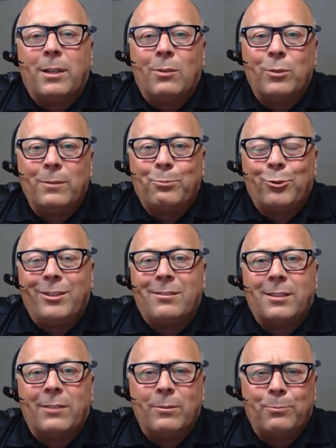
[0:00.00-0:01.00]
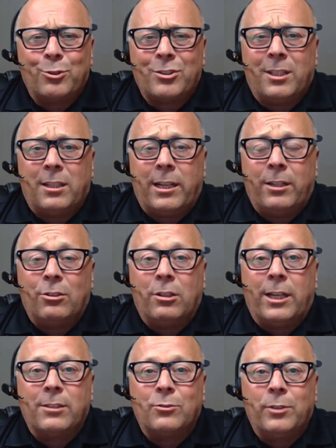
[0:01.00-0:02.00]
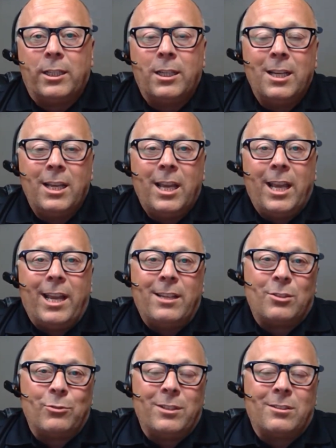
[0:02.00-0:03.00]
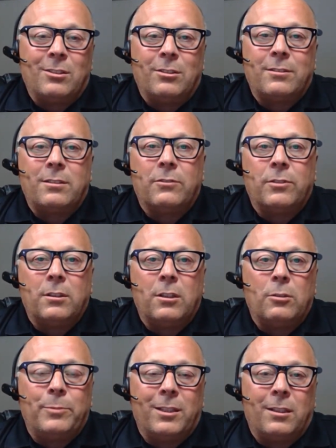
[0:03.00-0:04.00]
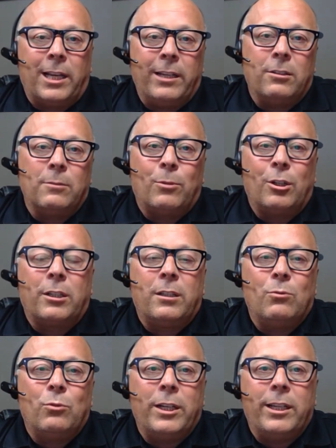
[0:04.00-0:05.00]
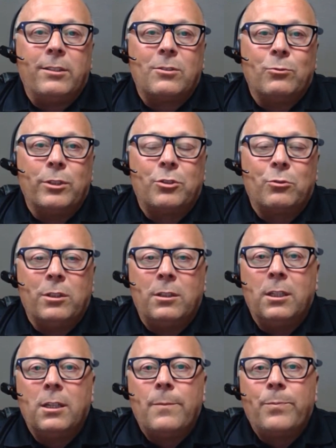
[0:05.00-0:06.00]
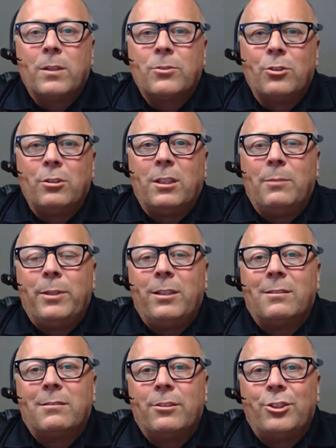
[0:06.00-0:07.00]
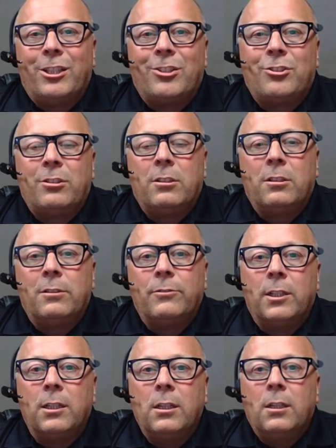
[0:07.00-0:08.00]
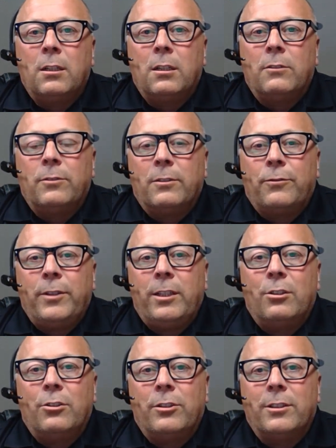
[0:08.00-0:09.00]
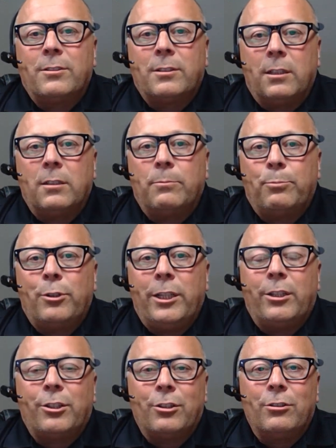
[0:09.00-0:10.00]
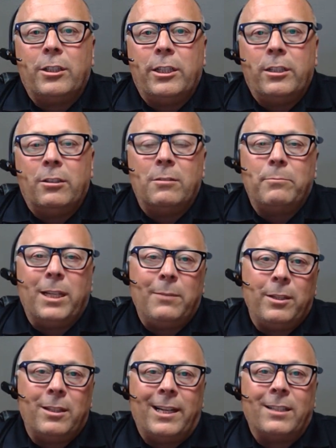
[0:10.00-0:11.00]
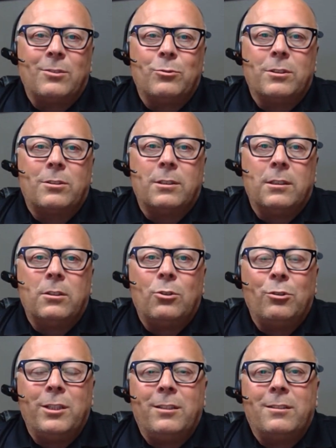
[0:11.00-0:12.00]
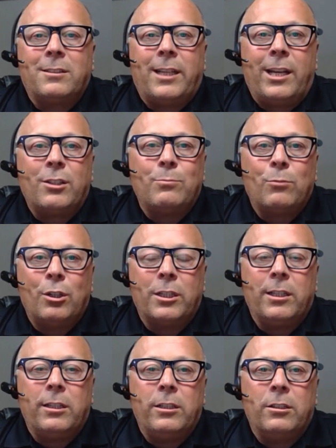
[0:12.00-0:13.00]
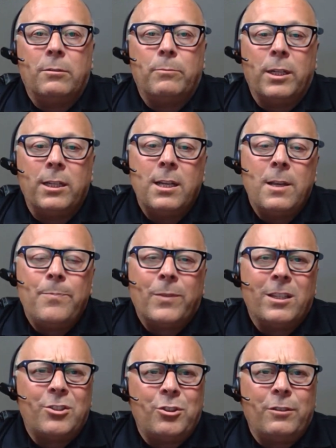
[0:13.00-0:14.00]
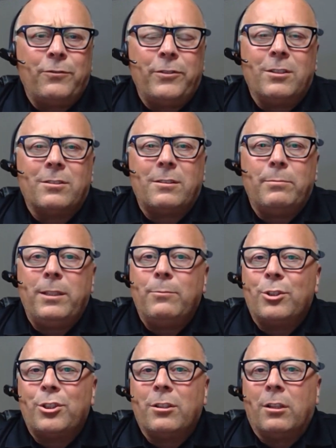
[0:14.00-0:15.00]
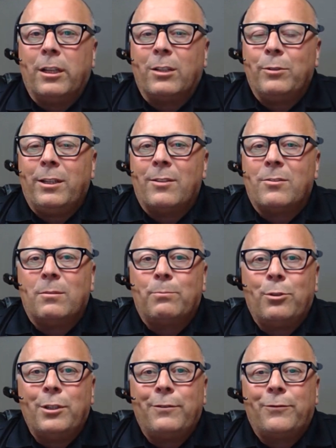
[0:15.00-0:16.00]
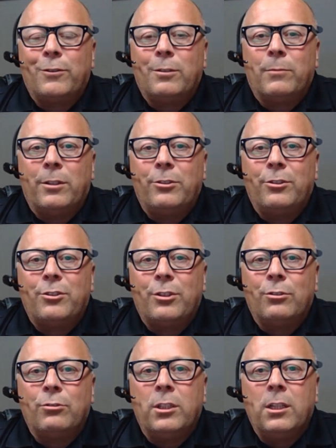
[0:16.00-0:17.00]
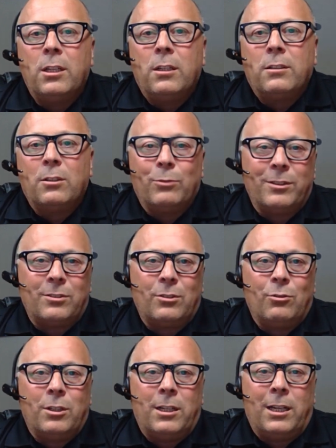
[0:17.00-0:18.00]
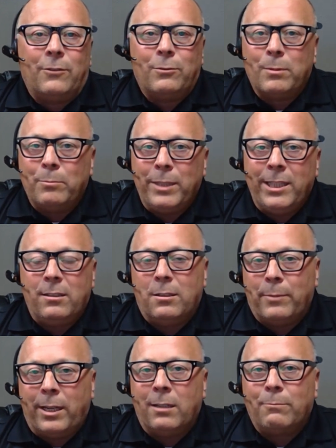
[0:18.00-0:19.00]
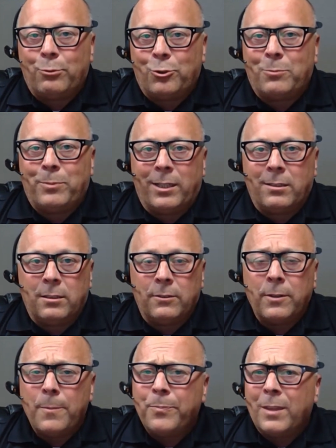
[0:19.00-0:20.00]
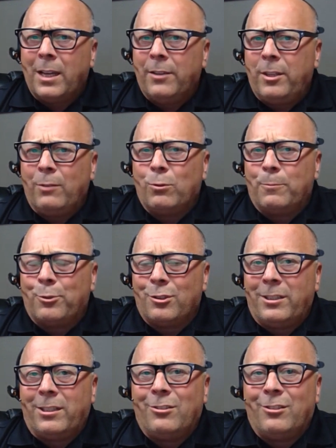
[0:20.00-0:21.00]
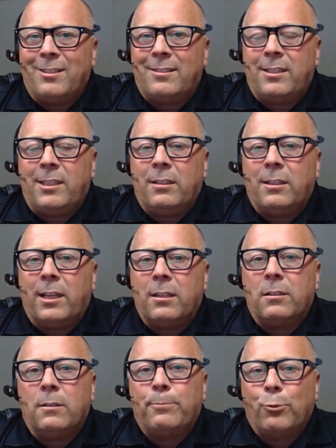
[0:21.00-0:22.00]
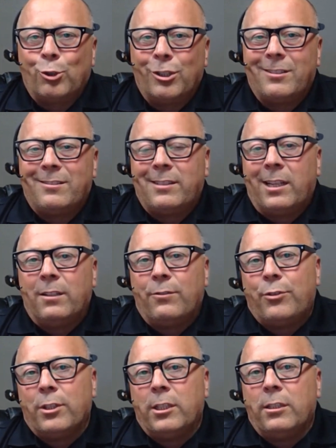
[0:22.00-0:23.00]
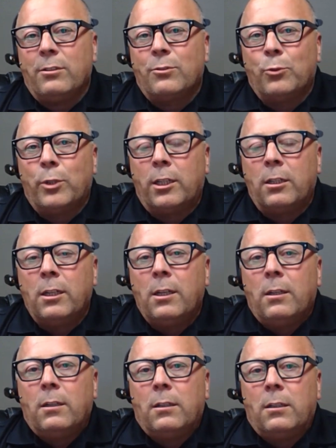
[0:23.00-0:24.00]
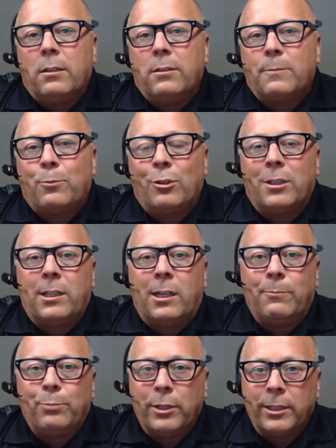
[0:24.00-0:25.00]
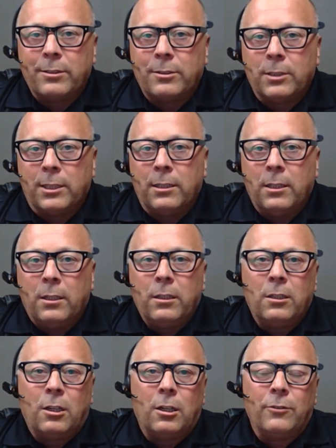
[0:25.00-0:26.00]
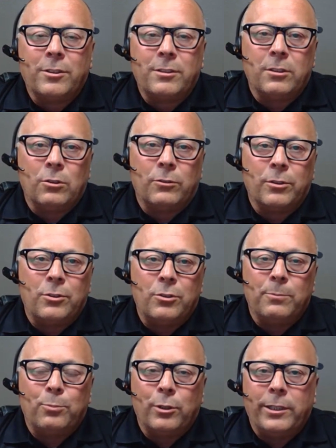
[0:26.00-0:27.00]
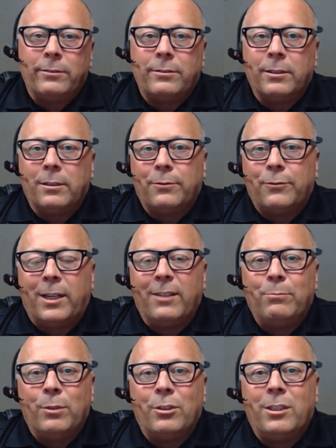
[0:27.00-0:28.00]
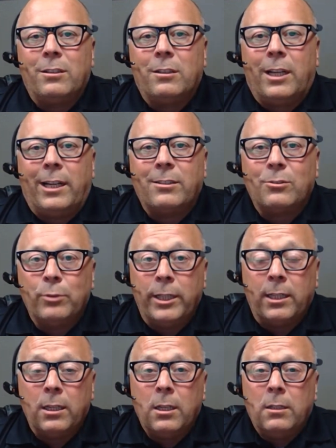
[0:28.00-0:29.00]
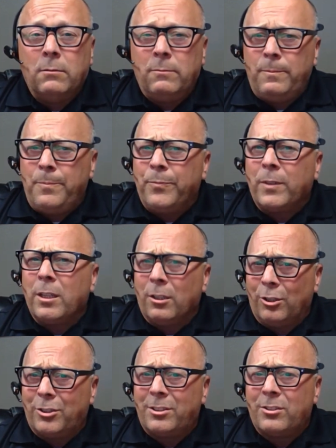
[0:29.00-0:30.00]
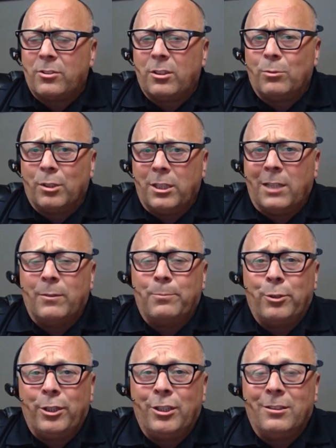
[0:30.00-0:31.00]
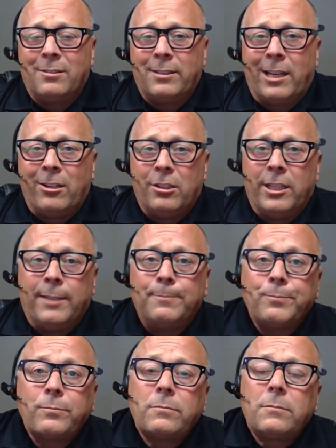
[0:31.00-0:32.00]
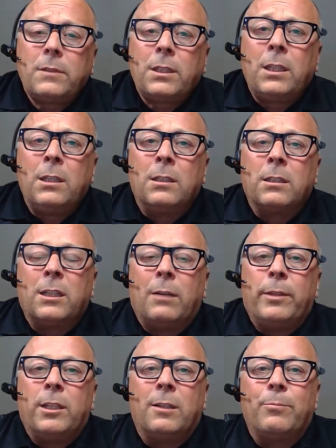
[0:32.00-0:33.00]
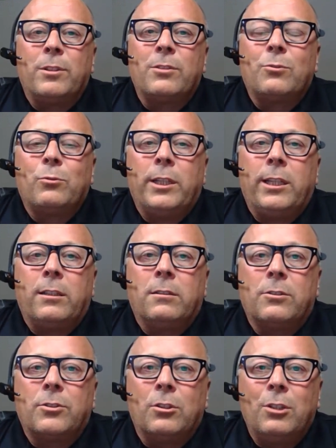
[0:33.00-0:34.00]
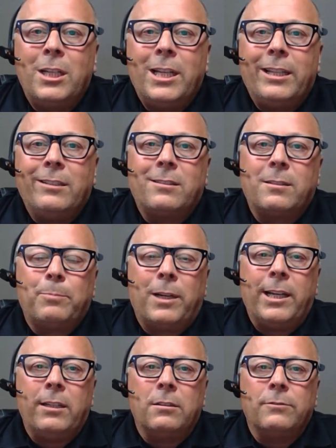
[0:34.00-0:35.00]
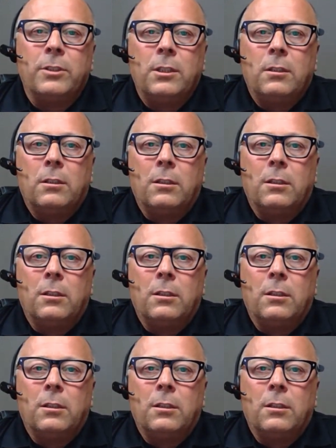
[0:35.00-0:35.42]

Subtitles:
about 1.7% higher last week as a result of a little bit lighter market weights, which would certainly be a suggestion of a feeder that's pretty current here, and maybe that's what's holding this cash market. But it sure feels to me, Michelle, like we have some pretty firm undertone to what's going on from a meat demand perspective. I think we're particularly seeing that on the pork side of things, where this pork complex harvested over 2.5 million last week. It looks as though we're going to have a pretty good Saturday coming up this week. And so in spite of